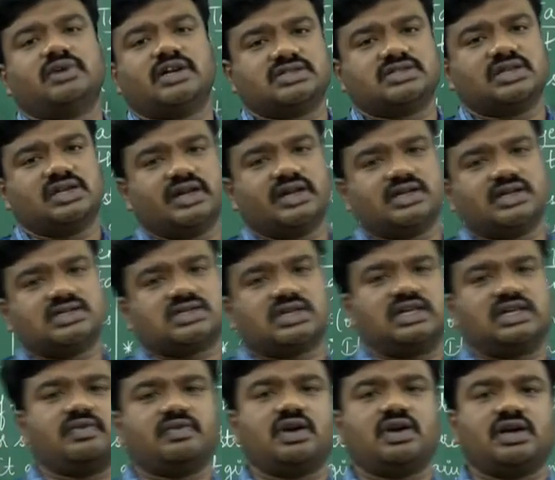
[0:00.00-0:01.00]
resilience
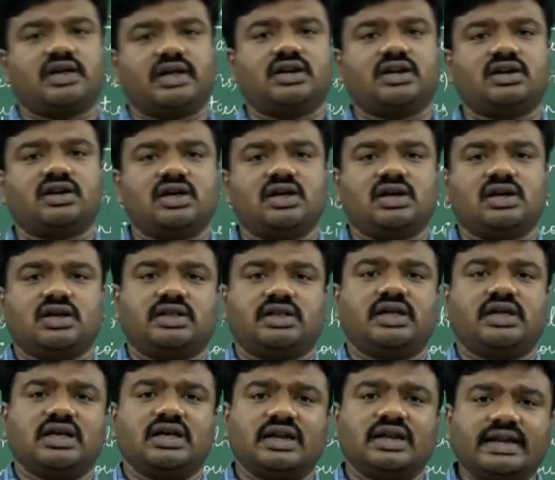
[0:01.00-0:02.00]
even in
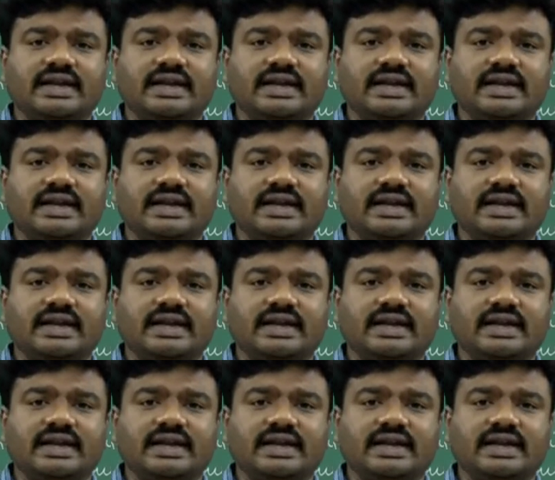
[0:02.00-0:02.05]
the